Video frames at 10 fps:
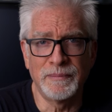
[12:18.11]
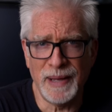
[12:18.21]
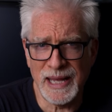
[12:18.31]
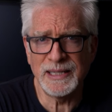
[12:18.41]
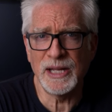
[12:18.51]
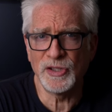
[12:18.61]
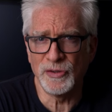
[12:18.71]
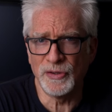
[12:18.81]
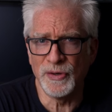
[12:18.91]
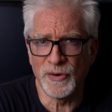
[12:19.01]
Pay
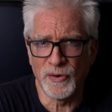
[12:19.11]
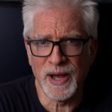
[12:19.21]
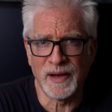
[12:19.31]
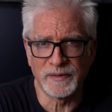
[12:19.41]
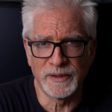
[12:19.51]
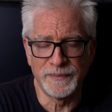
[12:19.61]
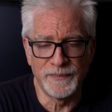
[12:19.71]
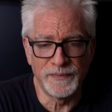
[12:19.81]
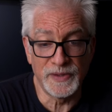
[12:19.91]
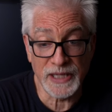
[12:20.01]
attention to your craft.
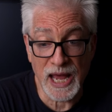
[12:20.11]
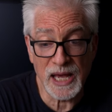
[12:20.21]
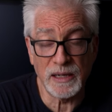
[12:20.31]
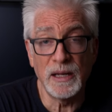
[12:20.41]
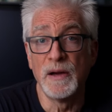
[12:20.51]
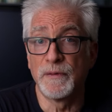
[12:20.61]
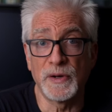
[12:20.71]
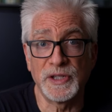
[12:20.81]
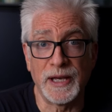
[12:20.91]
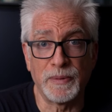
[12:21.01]
Scan, for
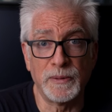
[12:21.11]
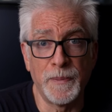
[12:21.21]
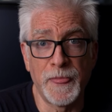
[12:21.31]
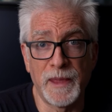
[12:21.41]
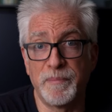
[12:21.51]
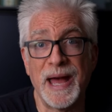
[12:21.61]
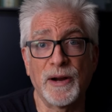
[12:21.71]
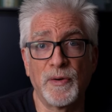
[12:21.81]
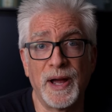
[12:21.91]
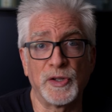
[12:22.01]
example,
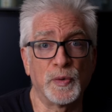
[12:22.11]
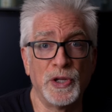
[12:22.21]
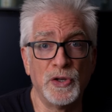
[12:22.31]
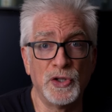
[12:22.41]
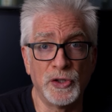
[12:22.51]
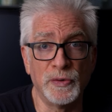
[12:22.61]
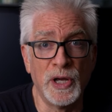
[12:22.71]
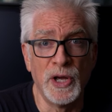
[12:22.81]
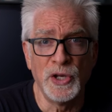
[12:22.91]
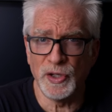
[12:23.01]
backgrounds when you shoot,
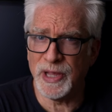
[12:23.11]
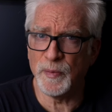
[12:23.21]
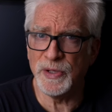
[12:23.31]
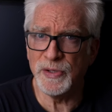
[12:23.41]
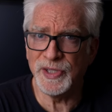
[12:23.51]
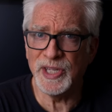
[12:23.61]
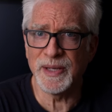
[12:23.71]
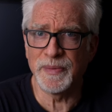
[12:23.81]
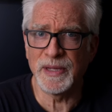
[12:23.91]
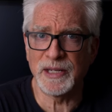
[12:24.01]
so then when you see
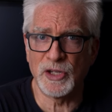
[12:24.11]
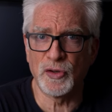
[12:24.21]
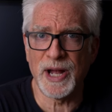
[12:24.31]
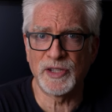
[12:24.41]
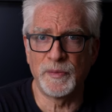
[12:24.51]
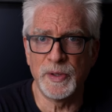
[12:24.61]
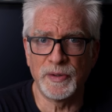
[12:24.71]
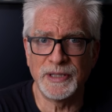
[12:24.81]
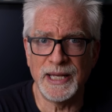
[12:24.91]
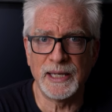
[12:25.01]
something that detracts from your
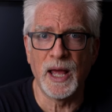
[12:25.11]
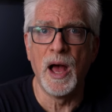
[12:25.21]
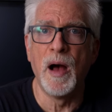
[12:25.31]
intent,